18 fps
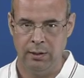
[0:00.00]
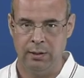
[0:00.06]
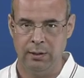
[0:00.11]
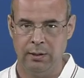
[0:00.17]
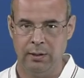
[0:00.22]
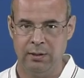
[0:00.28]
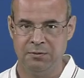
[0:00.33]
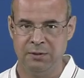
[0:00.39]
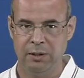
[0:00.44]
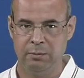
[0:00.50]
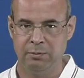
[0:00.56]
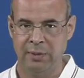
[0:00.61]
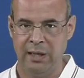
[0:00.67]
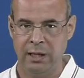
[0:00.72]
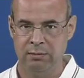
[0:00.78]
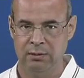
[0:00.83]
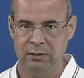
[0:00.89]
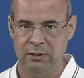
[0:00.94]
The
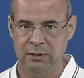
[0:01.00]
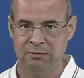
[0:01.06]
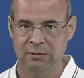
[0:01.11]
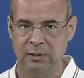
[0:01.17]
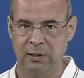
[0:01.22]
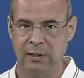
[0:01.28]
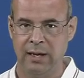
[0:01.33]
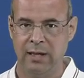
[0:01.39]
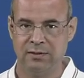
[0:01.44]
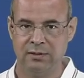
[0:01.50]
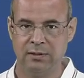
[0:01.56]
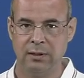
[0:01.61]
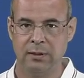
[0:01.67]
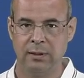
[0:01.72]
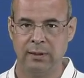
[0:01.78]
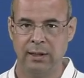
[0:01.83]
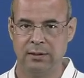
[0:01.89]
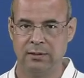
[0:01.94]
imperative in classical
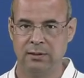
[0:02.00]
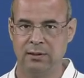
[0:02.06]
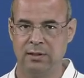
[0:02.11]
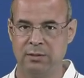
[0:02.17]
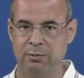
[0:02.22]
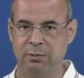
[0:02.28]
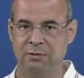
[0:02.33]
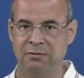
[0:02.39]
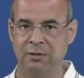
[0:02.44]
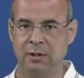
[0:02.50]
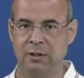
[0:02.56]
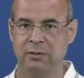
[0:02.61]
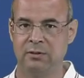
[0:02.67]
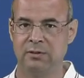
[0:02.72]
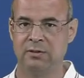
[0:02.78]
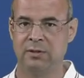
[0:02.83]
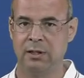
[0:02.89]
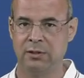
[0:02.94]
Latin is preferred to
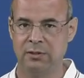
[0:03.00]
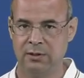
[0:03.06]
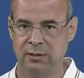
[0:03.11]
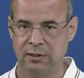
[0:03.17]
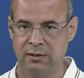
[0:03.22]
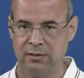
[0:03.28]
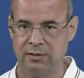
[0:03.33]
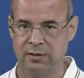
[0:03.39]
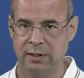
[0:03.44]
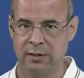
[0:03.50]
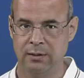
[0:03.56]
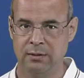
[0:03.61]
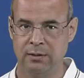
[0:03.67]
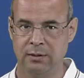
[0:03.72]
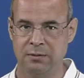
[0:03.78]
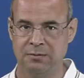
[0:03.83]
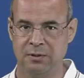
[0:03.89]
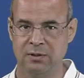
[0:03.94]
such an extent
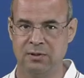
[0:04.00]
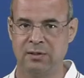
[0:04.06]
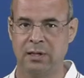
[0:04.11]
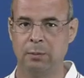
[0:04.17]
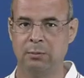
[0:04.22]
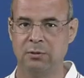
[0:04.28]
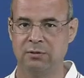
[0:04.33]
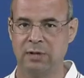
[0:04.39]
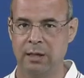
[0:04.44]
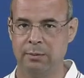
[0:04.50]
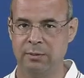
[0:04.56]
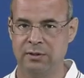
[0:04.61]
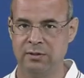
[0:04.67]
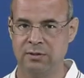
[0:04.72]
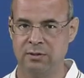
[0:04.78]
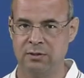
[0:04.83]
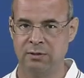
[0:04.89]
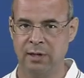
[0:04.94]
that some
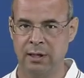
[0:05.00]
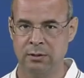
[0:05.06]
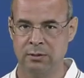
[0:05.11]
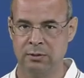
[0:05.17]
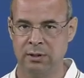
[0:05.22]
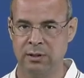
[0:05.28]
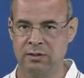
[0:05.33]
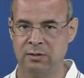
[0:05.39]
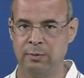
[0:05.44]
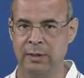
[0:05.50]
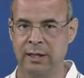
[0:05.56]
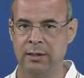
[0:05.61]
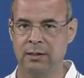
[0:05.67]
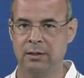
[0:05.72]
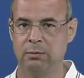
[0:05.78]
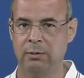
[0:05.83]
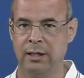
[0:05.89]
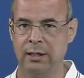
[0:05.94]
grammars try to explain
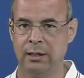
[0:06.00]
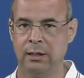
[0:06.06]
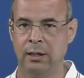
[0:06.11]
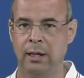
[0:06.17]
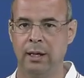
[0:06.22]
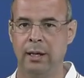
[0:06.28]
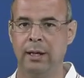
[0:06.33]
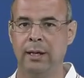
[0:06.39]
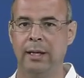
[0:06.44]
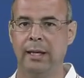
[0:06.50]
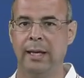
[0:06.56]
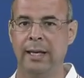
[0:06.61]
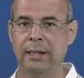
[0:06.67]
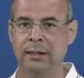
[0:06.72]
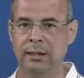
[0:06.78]
away any